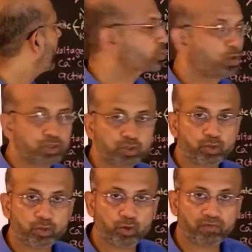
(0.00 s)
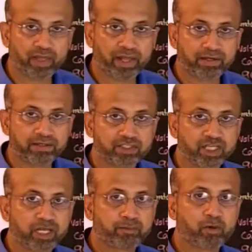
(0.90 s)
It is also known that
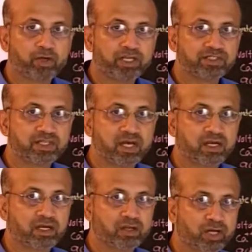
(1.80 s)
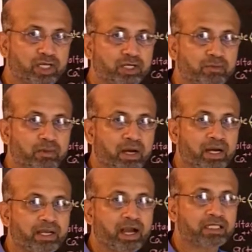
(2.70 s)
snare proteins are regulated
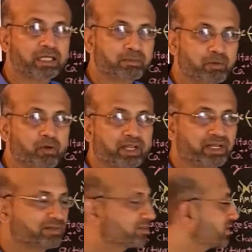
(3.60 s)
by other proteins